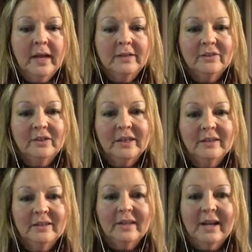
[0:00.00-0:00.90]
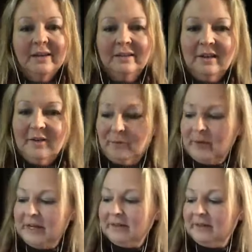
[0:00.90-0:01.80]
so hit the like and love
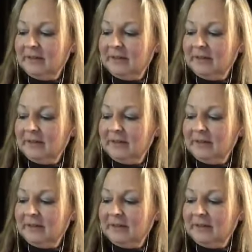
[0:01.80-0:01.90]
button